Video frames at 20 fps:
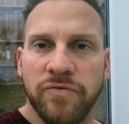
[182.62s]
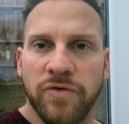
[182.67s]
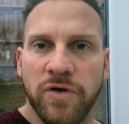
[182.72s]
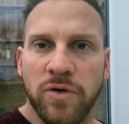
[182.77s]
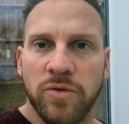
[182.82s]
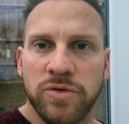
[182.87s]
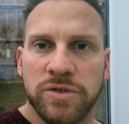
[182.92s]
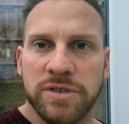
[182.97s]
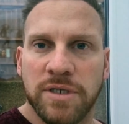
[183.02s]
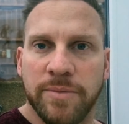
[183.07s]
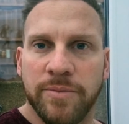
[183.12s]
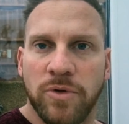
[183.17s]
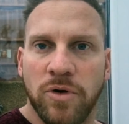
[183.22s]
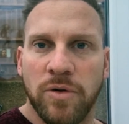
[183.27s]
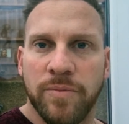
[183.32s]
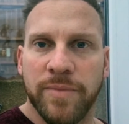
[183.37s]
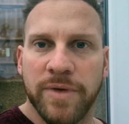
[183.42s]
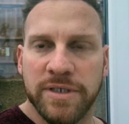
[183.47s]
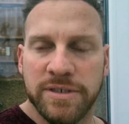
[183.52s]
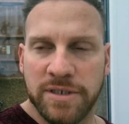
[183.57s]
throw some
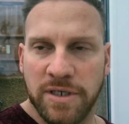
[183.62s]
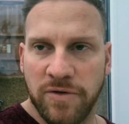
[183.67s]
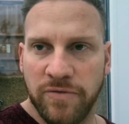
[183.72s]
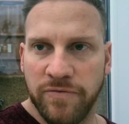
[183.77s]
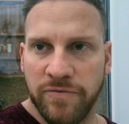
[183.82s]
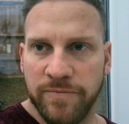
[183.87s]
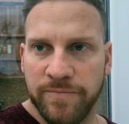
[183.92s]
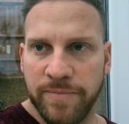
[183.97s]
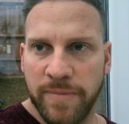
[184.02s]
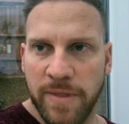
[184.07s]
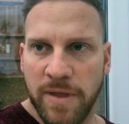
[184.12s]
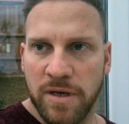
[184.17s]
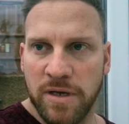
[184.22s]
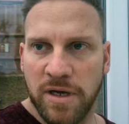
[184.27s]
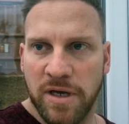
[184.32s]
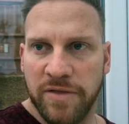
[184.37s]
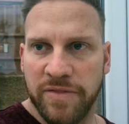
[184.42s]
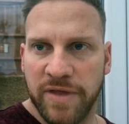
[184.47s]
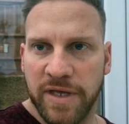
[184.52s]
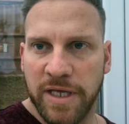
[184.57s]
on myself.
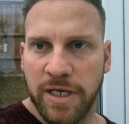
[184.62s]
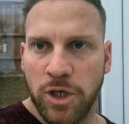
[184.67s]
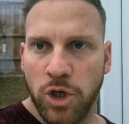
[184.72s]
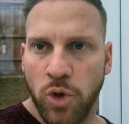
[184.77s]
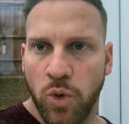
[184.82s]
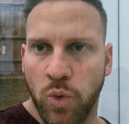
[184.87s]
Okay, thank